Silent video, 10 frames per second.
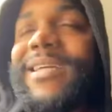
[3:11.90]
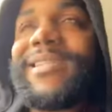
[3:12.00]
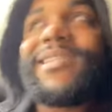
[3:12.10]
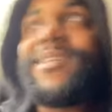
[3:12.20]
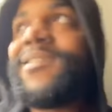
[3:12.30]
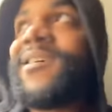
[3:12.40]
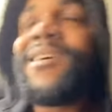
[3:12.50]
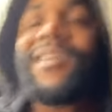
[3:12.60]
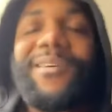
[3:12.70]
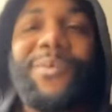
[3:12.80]
Watch this.
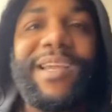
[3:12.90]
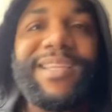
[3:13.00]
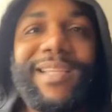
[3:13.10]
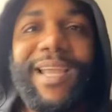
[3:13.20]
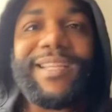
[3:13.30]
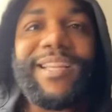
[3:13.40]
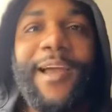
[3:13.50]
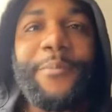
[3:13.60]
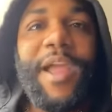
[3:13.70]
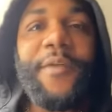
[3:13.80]
Weezy can't
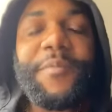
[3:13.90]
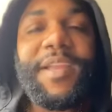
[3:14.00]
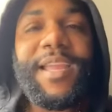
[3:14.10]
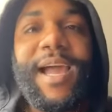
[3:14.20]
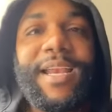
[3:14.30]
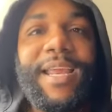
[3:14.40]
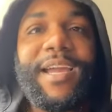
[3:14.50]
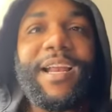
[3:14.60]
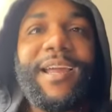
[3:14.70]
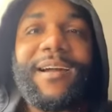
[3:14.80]
stop y'all from getting y'all
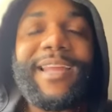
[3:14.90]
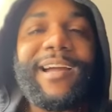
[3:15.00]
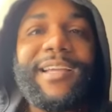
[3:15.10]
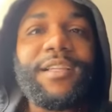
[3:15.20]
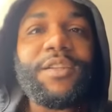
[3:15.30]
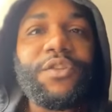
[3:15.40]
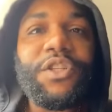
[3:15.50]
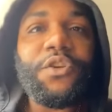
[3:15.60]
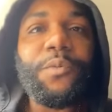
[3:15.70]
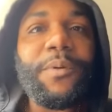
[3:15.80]
that clout. Now, he's so
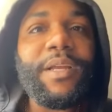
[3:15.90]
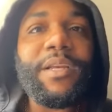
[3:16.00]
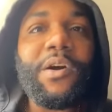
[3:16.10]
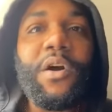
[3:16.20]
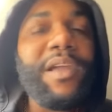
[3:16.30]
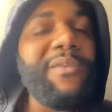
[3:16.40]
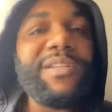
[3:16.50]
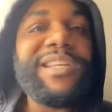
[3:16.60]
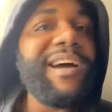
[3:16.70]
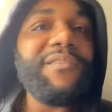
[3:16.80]
stupid and dumb. He
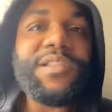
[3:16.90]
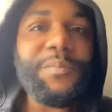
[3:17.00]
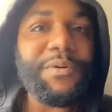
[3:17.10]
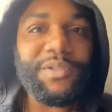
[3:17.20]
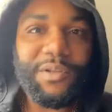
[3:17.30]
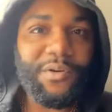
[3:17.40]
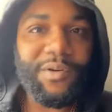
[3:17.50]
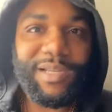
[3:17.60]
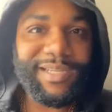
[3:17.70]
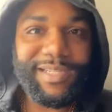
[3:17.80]
was never supposed to
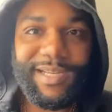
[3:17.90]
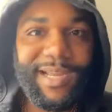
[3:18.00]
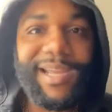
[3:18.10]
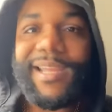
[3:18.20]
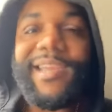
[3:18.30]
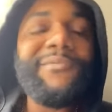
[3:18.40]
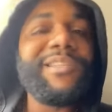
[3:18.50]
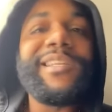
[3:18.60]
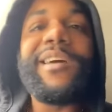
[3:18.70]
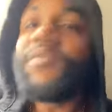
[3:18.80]
go against the game. He
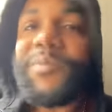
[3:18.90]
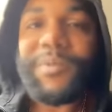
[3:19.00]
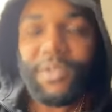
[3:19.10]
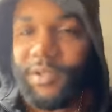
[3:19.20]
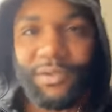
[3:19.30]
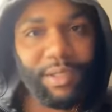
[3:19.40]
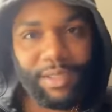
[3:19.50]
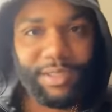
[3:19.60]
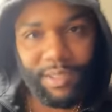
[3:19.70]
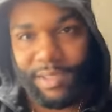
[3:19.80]
was never supposed to go
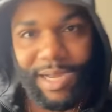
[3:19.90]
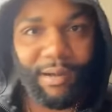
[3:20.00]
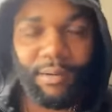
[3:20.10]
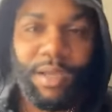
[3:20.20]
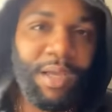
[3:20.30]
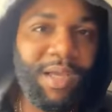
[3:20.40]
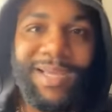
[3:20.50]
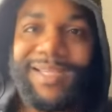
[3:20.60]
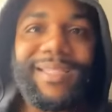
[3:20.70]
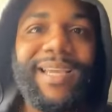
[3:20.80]
against the now.
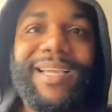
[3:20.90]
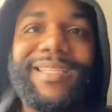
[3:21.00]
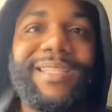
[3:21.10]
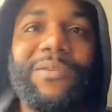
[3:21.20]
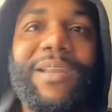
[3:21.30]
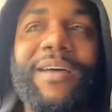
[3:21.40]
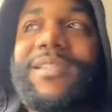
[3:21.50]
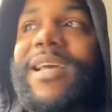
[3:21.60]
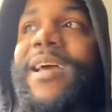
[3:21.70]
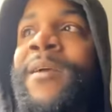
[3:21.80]
He's saying he's so
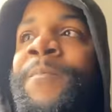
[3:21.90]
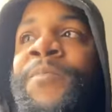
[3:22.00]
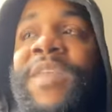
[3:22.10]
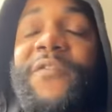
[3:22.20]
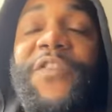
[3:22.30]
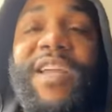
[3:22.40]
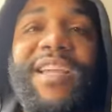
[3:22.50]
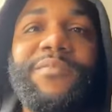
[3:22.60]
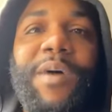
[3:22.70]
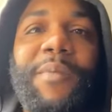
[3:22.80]
outside. And for
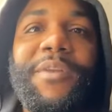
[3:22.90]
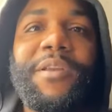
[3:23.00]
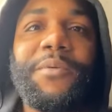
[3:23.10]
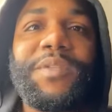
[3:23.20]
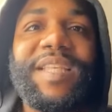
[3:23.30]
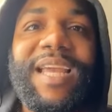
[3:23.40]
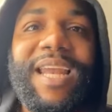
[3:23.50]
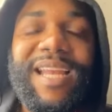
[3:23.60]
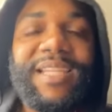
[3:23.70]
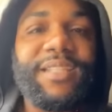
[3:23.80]
his mom and them who saying
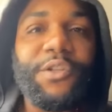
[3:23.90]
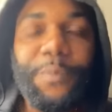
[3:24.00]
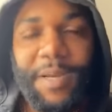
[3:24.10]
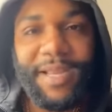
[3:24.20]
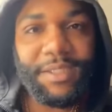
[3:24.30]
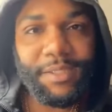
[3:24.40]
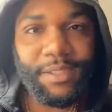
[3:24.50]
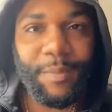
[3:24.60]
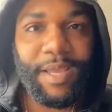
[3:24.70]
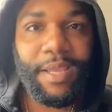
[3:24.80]
all that stupid ass shit,
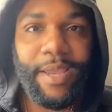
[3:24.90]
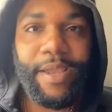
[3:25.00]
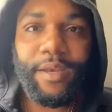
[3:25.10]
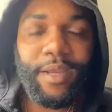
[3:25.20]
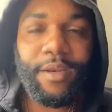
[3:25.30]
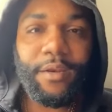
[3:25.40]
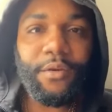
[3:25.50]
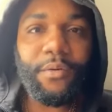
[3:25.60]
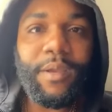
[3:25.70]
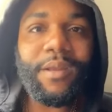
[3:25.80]
talking about he had nothing to
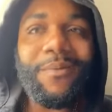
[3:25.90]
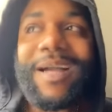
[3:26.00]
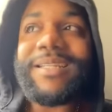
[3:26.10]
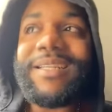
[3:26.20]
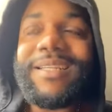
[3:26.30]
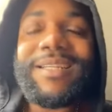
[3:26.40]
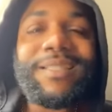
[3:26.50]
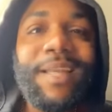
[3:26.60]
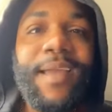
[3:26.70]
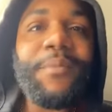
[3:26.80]
do with it. Watch this.
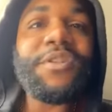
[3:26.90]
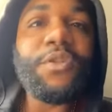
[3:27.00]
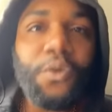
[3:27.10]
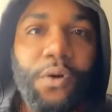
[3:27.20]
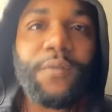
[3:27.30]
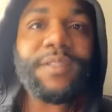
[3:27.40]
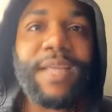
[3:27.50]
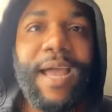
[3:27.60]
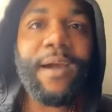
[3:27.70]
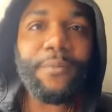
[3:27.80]
His name is
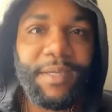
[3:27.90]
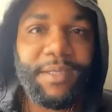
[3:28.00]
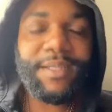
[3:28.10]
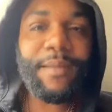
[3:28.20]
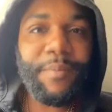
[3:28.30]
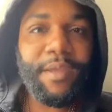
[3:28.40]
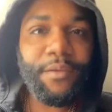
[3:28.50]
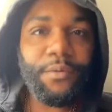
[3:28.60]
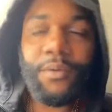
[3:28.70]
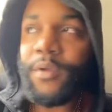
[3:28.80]
Northside Weezy. That means
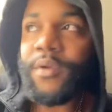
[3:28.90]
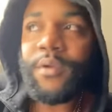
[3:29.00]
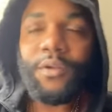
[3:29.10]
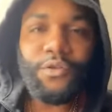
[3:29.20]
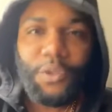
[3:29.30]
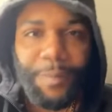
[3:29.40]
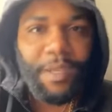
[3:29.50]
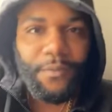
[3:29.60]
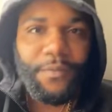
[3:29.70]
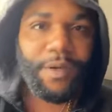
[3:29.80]
you you
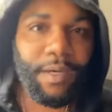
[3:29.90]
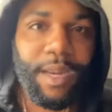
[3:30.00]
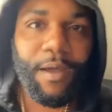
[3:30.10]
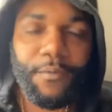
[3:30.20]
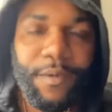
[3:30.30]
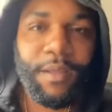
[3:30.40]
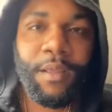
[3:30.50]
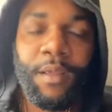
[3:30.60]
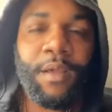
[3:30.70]
speaking for the North, nigga.